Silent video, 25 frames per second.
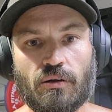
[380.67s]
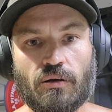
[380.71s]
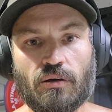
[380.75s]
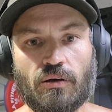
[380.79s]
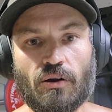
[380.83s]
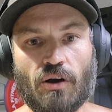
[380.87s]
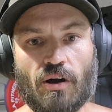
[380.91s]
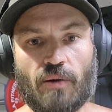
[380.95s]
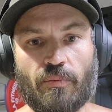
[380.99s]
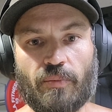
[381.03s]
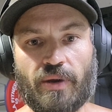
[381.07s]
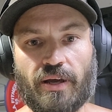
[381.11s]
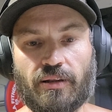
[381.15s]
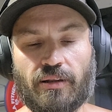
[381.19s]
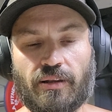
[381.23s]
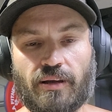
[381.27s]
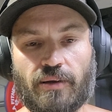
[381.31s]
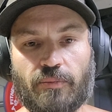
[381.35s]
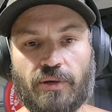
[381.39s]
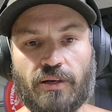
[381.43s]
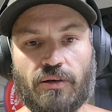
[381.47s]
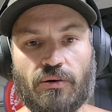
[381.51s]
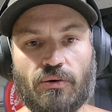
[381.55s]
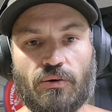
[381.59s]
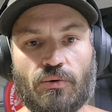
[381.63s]
Comment,
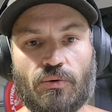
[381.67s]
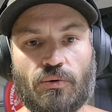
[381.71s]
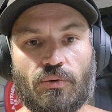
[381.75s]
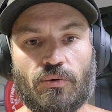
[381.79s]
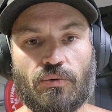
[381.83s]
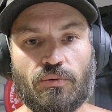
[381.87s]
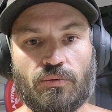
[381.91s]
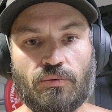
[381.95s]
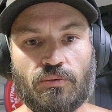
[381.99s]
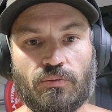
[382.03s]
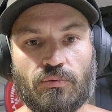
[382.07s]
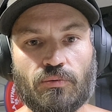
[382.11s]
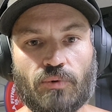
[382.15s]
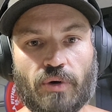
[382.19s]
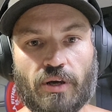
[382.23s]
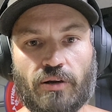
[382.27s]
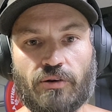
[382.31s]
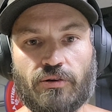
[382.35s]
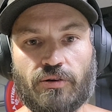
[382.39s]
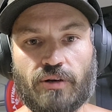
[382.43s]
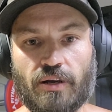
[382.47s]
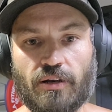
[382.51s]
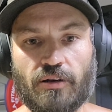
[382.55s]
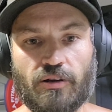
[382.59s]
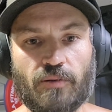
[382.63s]
let me know what you're
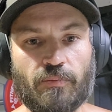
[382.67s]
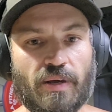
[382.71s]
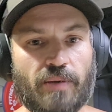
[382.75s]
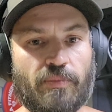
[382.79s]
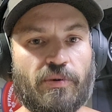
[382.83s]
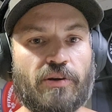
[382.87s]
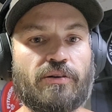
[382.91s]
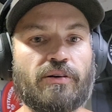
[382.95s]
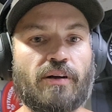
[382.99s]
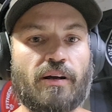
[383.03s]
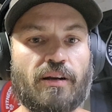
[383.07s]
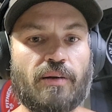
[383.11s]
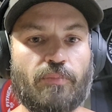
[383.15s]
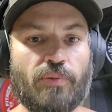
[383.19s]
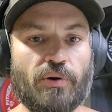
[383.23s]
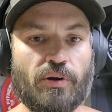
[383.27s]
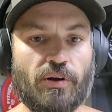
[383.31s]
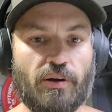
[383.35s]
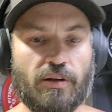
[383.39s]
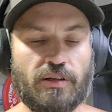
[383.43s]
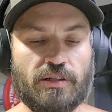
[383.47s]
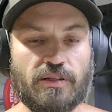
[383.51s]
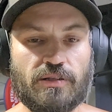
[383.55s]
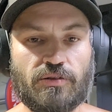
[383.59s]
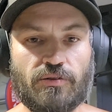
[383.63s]
trying to do. Maybe you're trying to put
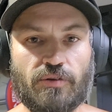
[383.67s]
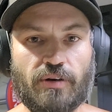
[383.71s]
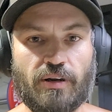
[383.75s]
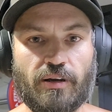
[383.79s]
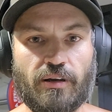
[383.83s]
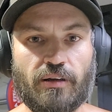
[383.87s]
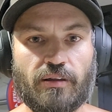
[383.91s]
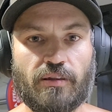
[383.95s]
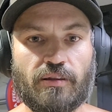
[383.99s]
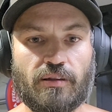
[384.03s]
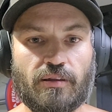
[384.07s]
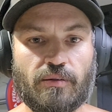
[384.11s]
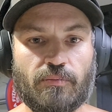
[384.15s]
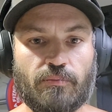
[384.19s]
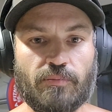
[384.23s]
on strength.